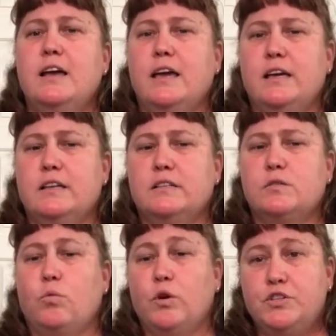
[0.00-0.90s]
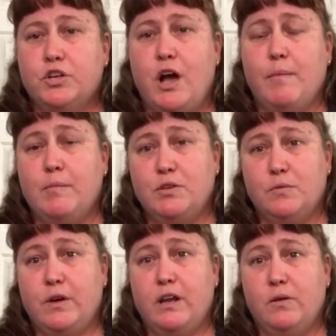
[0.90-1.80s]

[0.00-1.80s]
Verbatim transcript: is once your combat mission ready,